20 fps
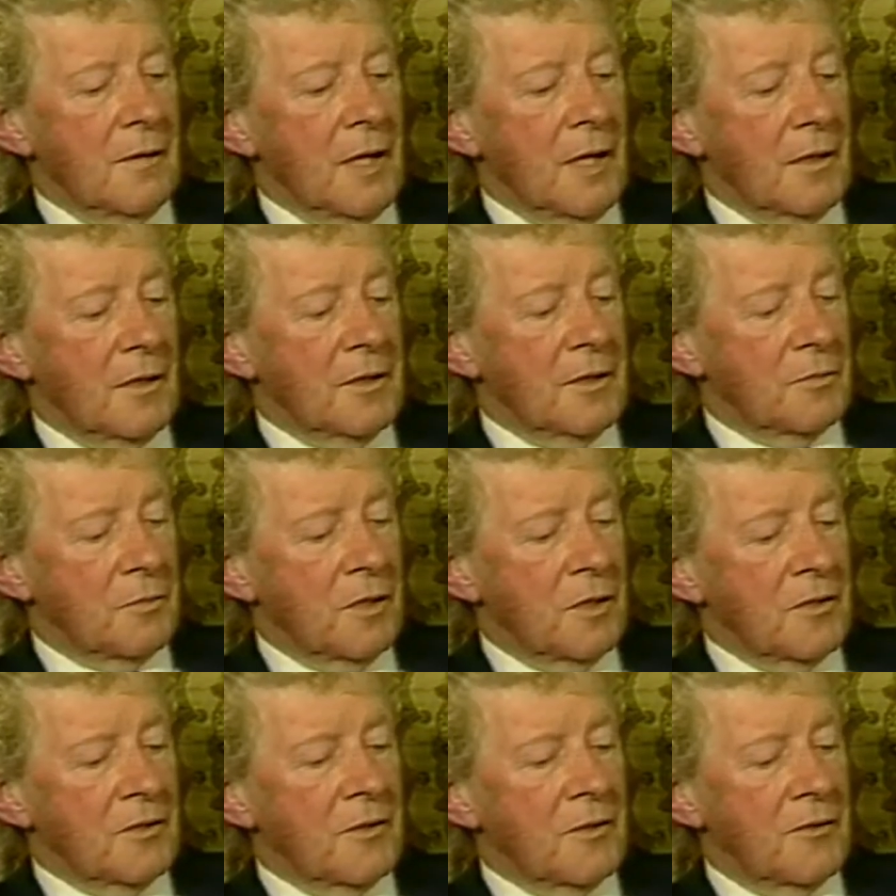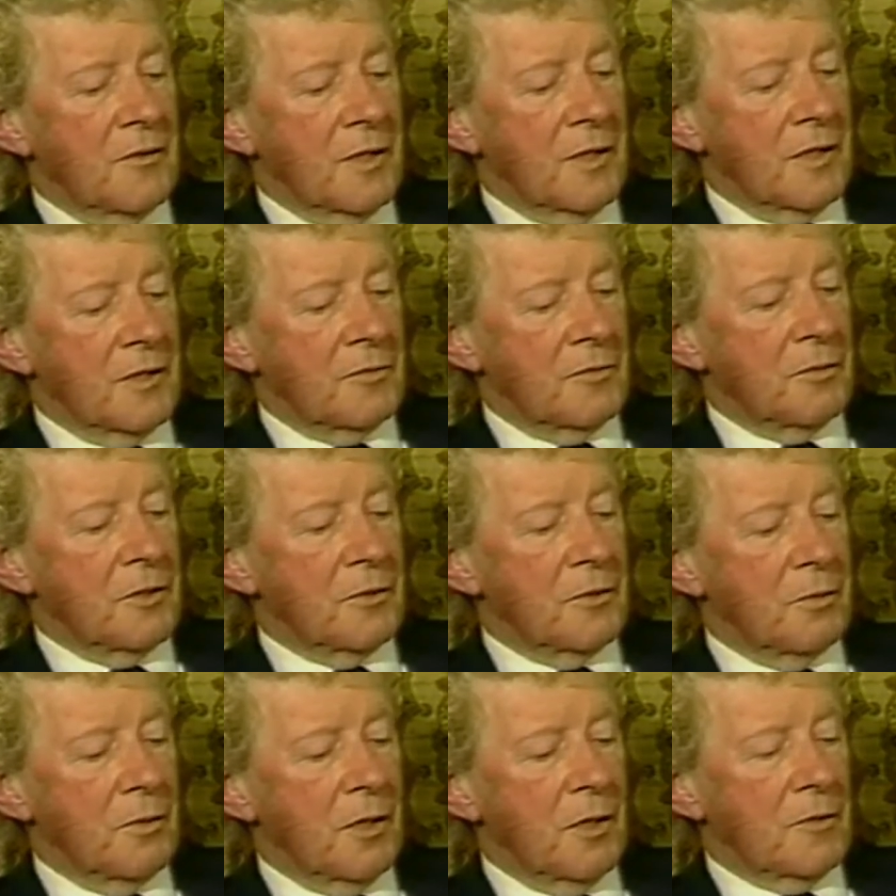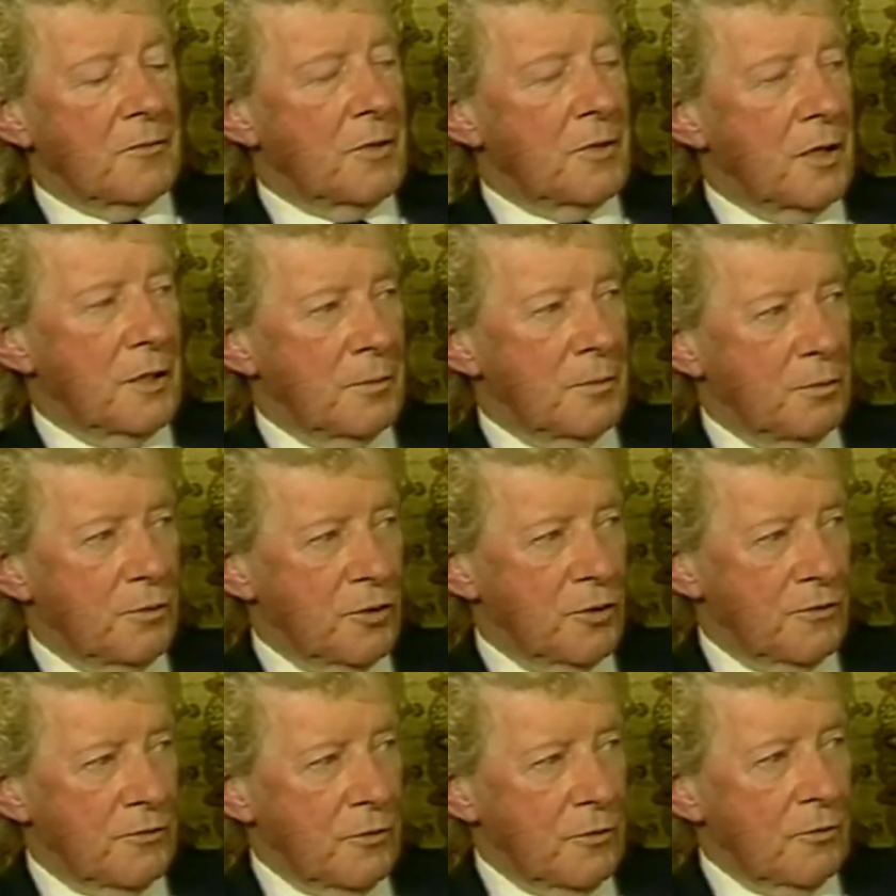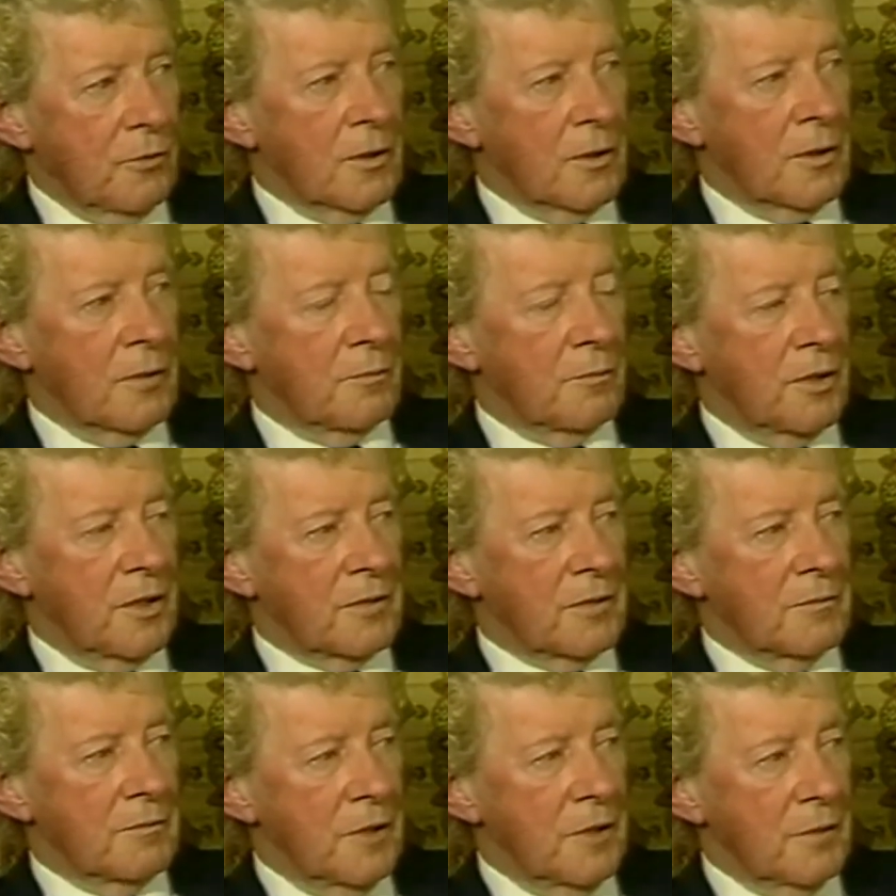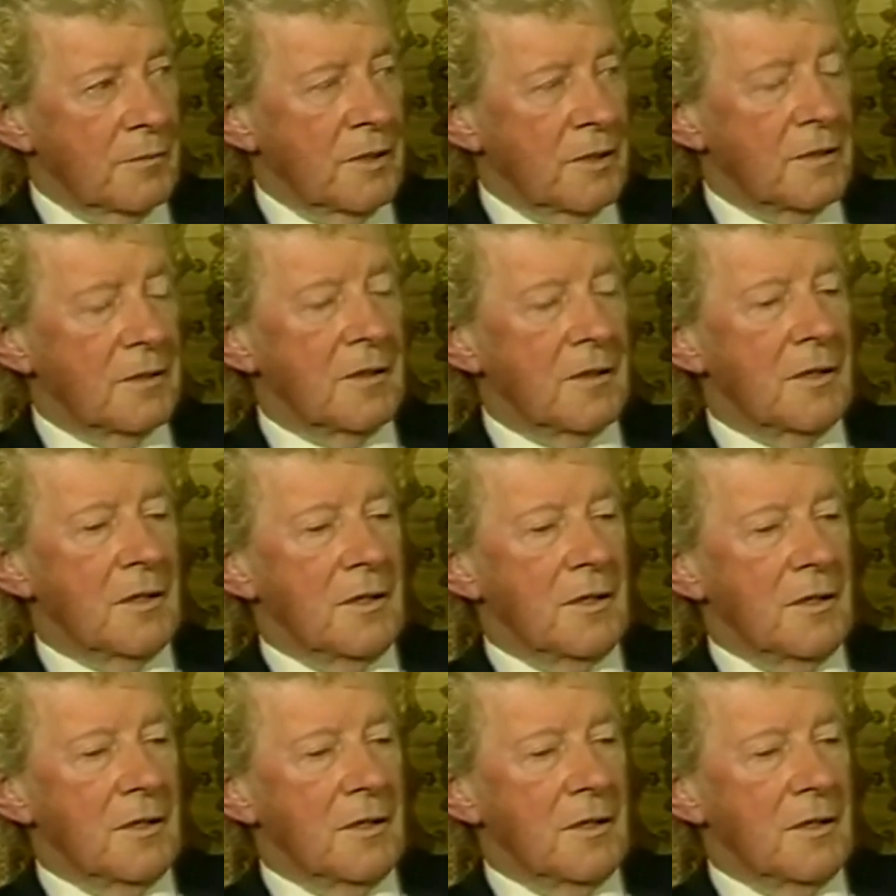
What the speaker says: that is one of the things which we are trying to push forward at the present moment,